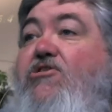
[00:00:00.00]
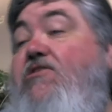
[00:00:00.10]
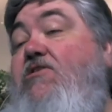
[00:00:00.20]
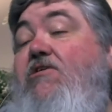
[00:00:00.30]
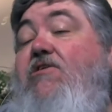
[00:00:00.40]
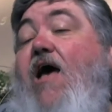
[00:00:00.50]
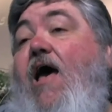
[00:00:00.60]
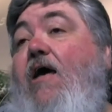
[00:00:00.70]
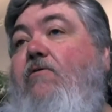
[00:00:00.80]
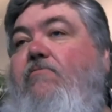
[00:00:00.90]
says, it is
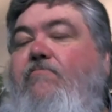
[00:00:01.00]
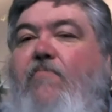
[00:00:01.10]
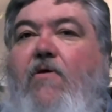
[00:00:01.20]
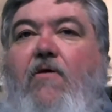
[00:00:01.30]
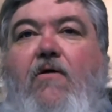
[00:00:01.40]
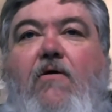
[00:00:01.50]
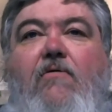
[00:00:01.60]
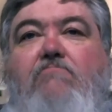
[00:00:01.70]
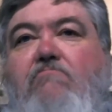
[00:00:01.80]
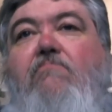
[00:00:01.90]
I.
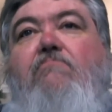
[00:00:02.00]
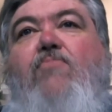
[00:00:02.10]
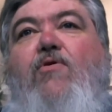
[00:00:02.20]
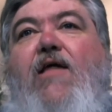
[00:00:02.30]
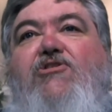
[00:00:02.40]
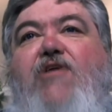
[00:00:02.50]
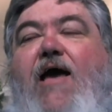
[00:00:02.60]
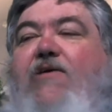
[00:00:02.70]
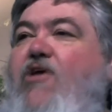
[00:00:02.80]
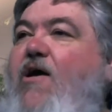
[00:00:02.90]
Well, that's
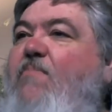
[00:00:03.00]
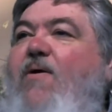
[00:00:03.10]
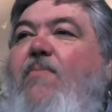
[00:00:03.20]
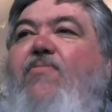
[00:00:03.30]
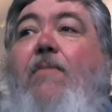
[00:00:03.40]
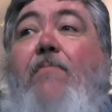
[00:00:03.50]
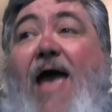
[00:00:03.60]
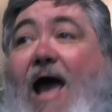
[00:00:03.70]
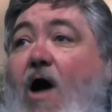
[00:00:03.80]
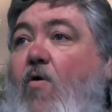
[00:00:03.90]
nice. But the
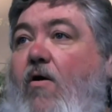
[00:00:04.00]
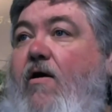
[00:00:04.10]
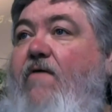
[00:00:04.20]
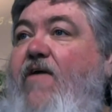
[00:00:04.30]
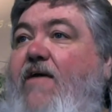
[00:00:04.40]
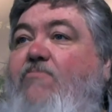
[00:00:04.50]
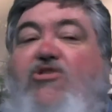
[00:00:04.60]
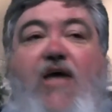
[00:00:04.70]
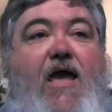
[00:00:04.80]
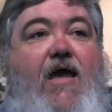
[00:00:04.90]
power of him
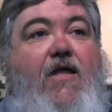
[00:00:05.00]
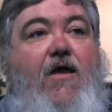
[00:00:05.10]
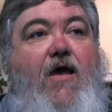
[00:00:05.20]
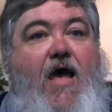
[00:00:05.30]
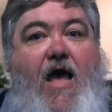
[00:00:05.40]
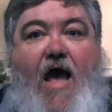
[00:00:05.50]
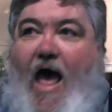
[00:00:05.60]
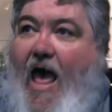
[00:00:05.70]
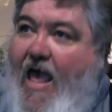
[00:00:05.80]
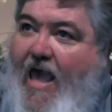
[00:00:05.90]
saying,
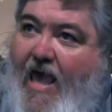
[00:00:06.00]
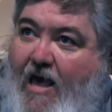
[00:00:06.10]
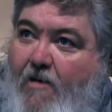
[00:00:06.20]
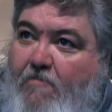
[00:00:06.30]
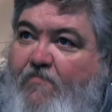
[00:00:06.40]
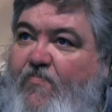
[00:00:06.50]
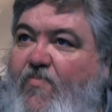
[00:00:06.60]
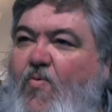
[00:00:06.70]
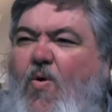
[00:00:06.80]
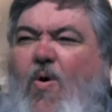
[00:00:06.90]
I am.
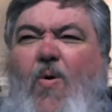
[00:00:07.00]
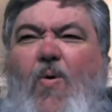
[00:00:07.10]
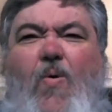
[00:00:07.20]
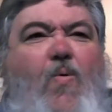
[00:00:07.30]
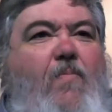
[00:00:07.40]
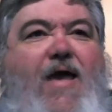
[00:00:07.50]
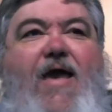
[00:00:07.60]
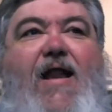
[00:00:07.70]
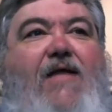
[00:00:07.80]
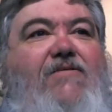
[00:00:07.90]
Whoo,
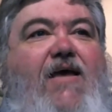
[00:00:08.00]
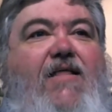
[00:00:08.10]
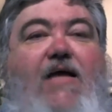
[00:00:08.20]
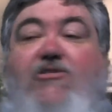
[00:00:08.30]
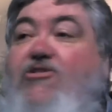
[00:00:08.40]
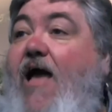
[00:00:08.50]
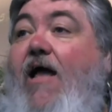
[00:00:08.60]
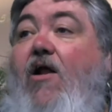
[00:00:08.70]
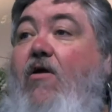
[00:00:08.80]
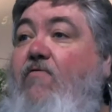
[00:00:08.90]
man, I tell you, that just
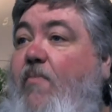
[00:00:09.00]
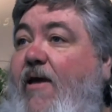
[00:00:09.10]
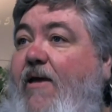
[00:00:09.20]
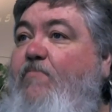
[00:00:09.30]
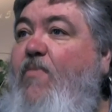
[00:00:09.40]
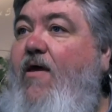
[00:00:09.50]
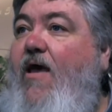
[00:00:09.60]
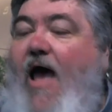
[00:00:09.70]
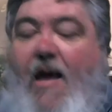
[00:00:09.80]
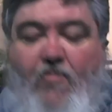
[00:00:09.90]
got all over me.
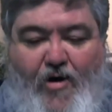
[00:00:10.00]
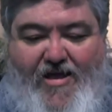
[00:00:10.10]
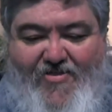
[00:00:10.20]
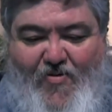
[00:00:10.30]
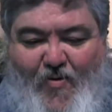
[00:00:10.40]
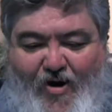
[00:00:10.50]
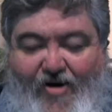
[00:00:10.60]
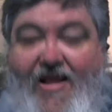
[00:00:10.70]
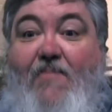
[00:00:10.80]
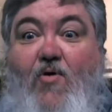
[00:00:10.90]
I'm reading the
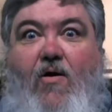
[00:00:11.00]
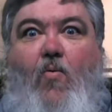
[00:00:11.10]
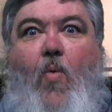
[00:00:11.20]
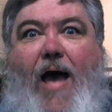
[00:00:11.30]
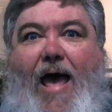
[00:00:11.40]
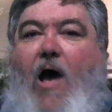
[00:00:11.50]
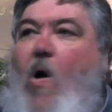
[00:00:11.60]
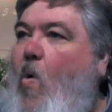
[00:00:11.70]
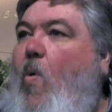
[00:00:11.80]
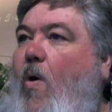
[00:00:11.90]
word and I'm going, wow.